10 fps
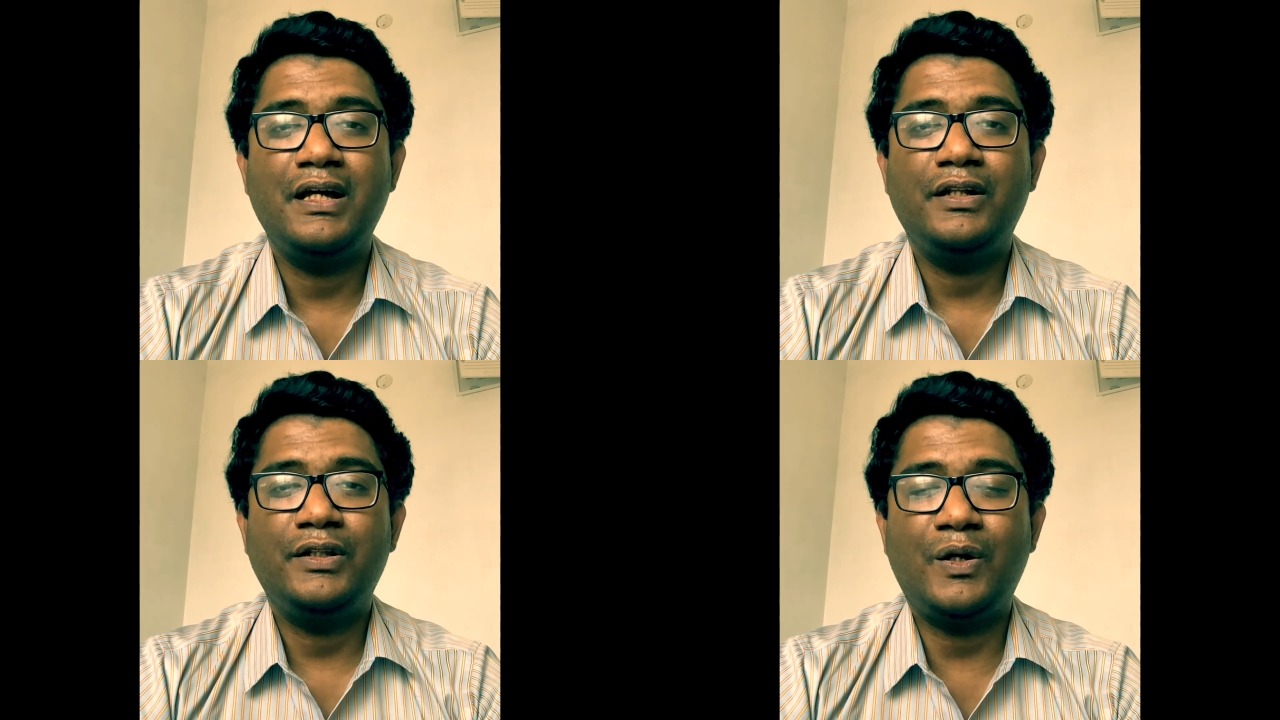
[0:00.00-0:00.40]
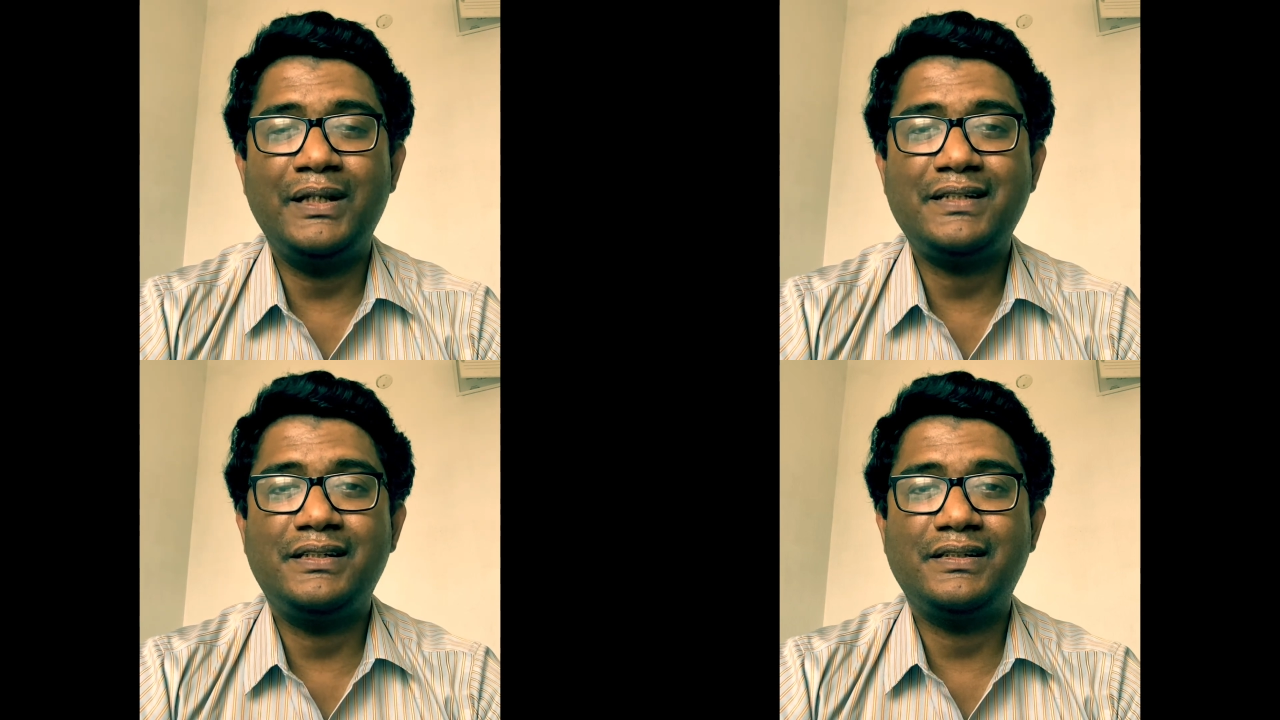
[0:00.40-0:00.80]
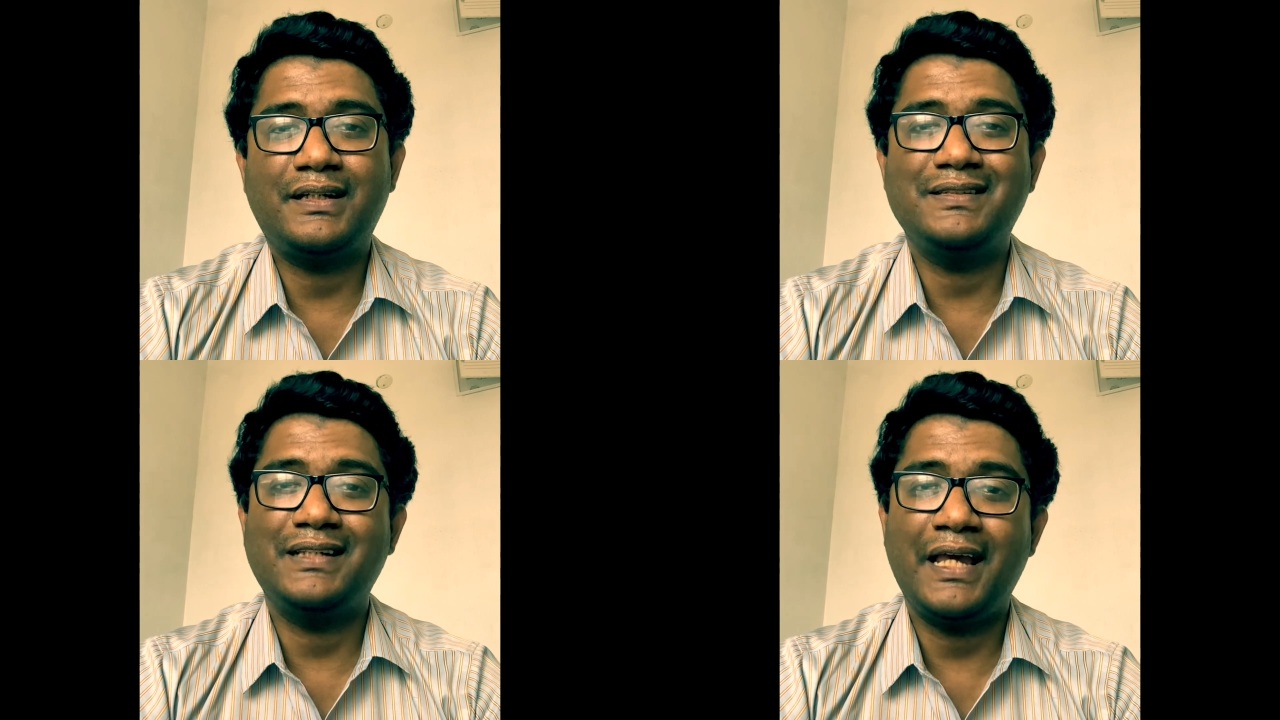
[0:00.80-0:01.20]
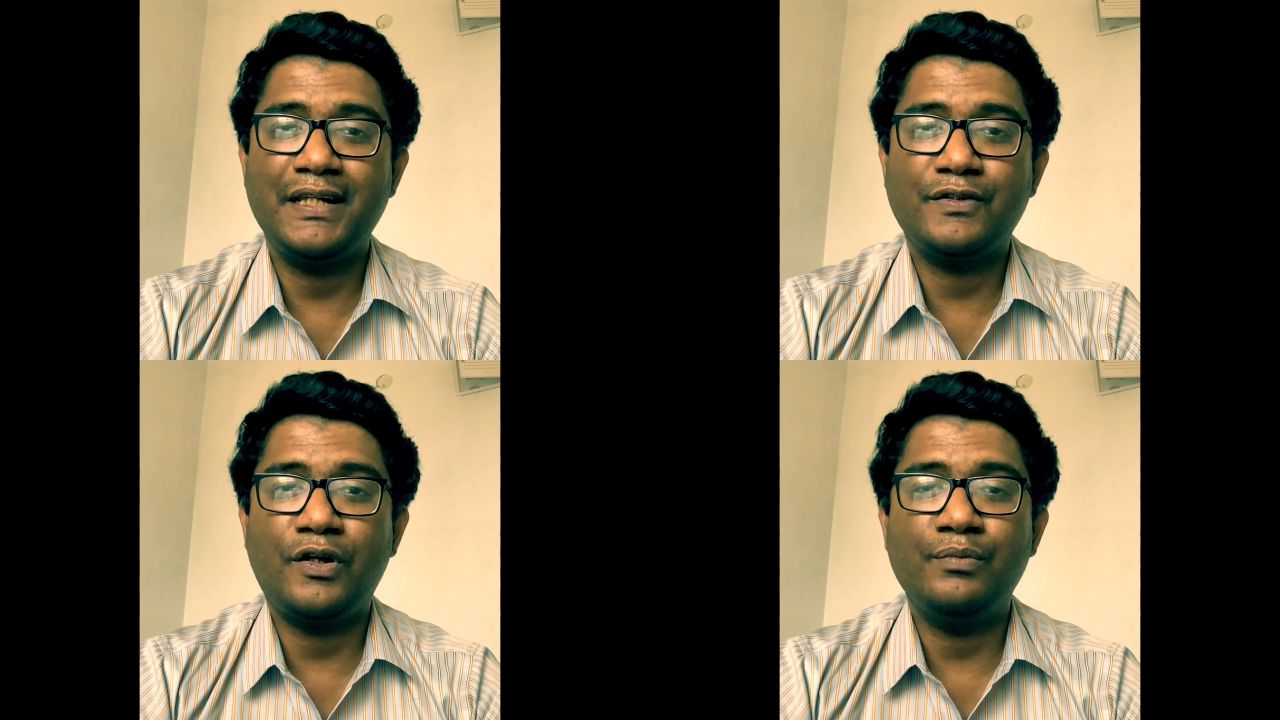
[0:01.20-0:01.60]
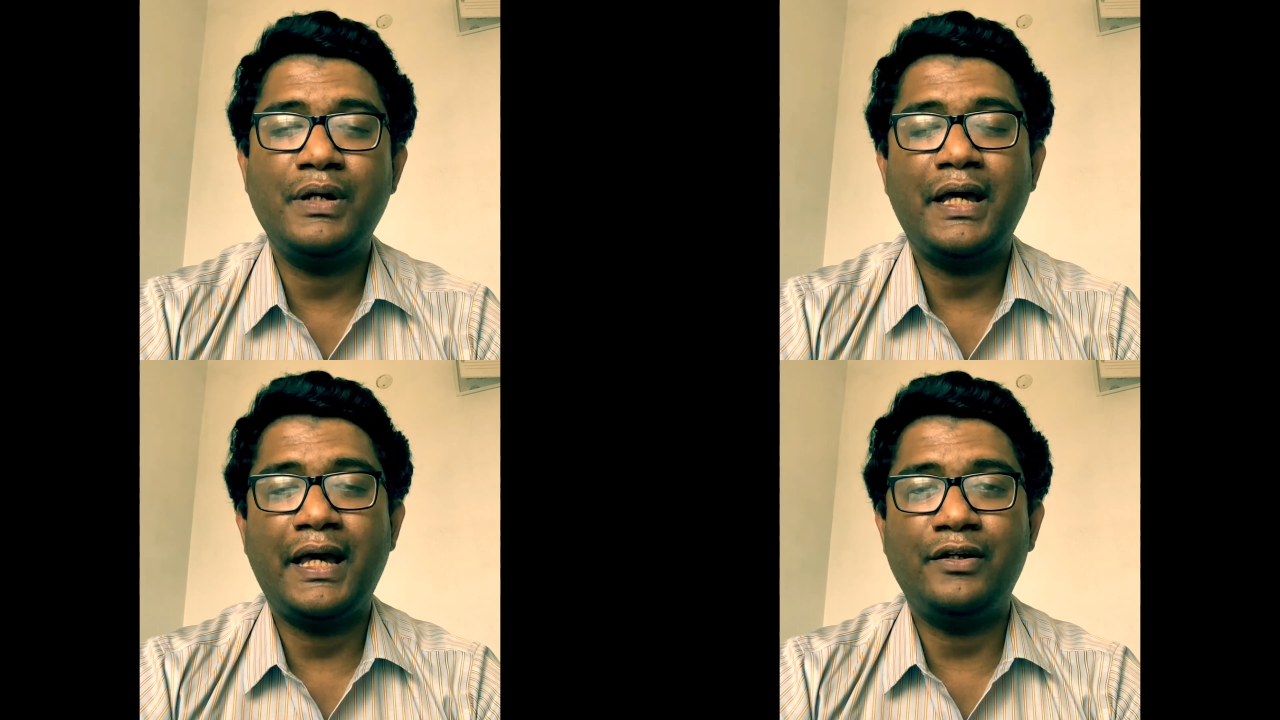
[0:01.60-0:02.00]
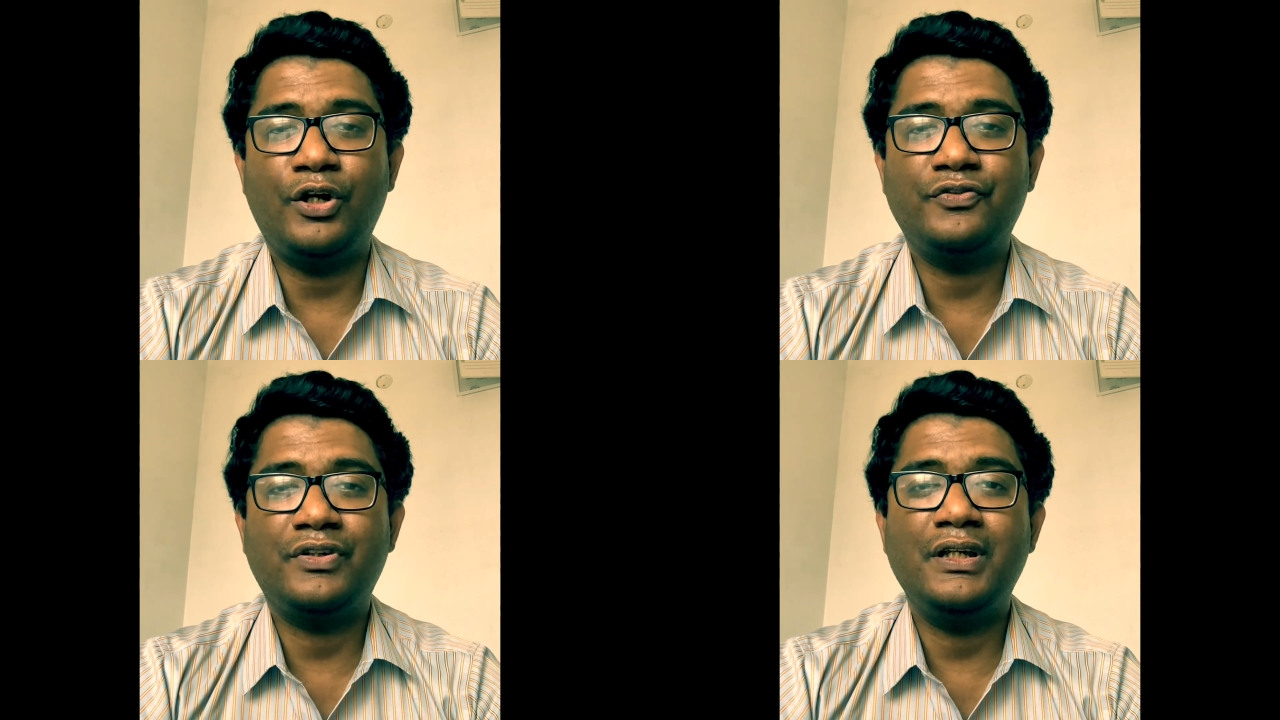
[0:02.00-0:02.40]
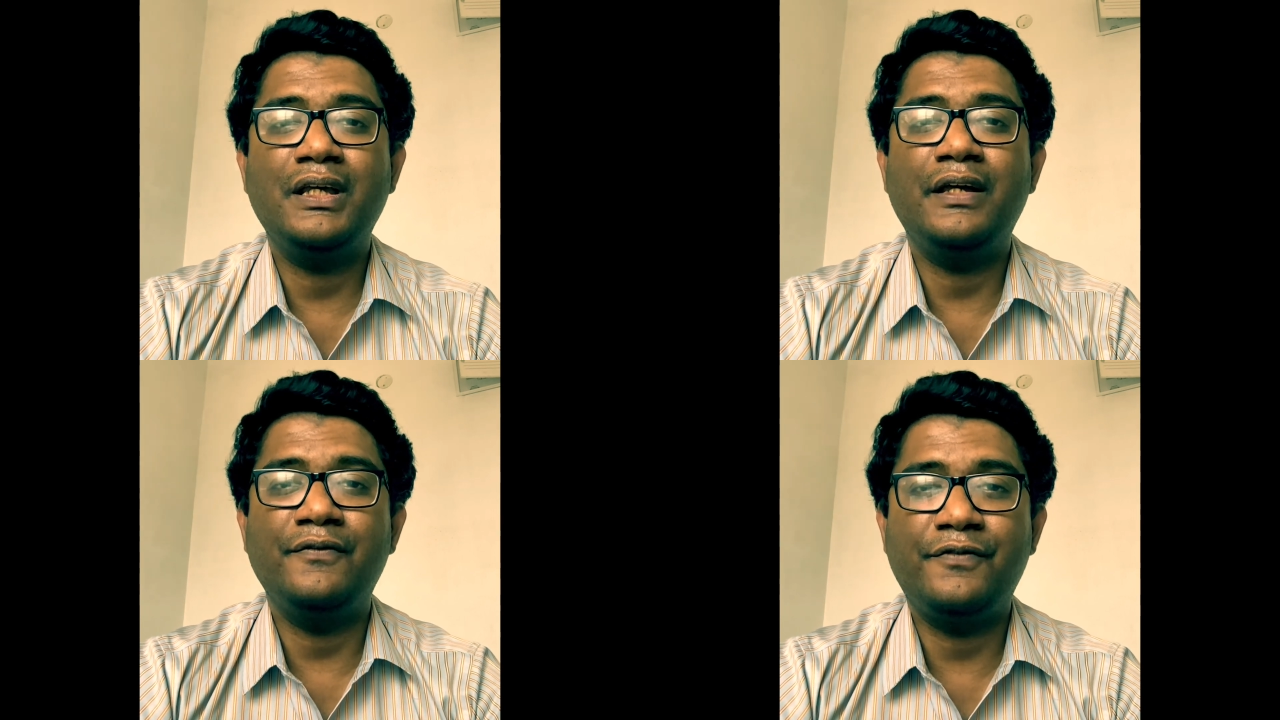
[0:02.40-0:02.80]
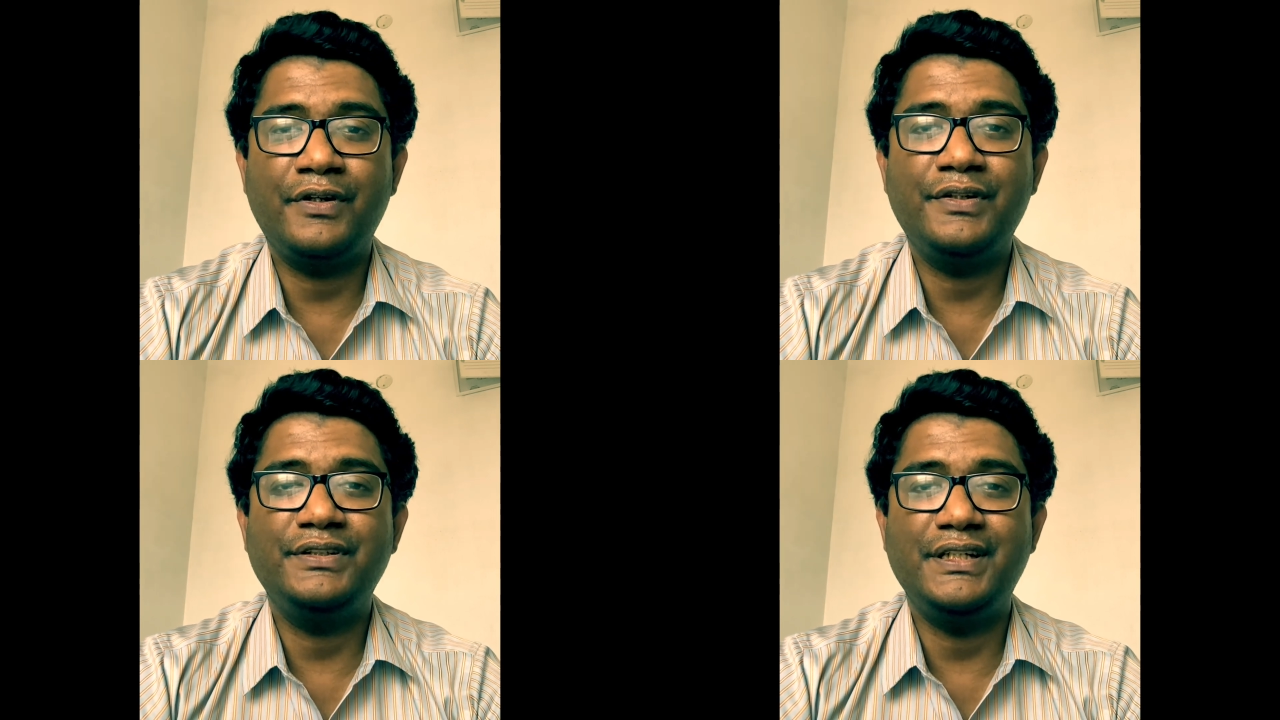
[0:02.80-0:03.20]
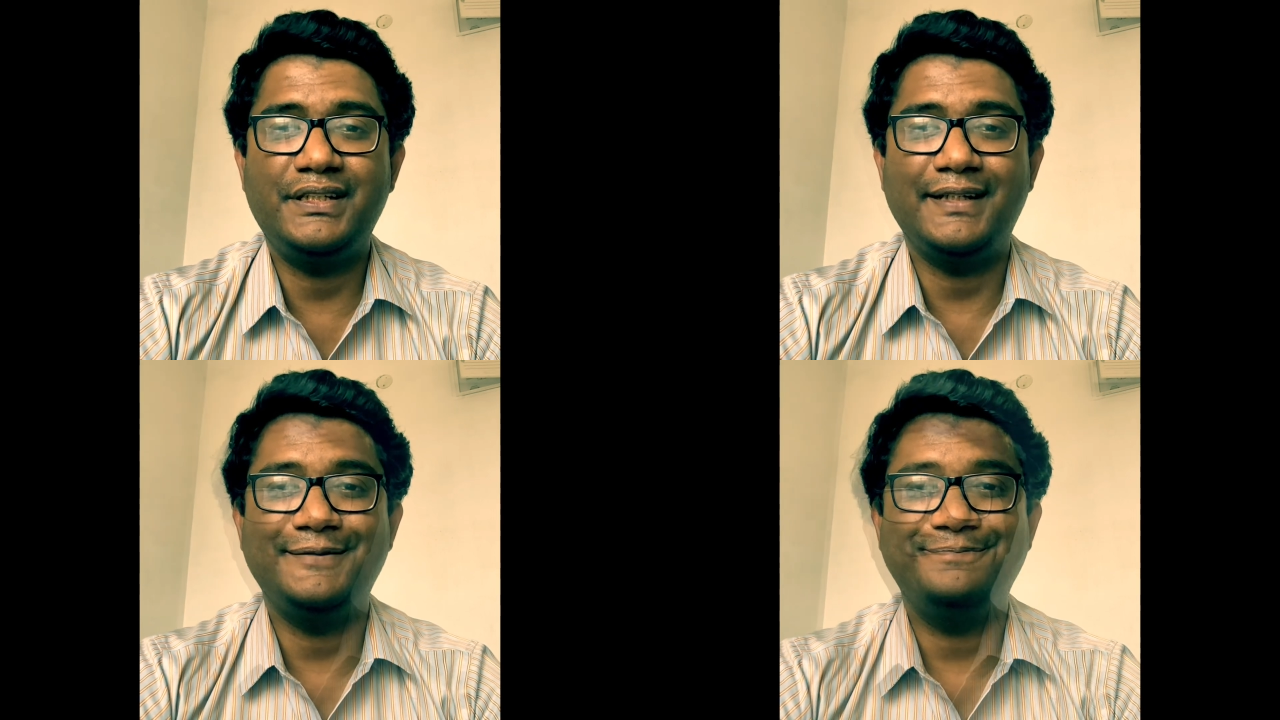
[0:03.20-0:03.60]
Now let's discuss AETCOM and OSCE in further detail.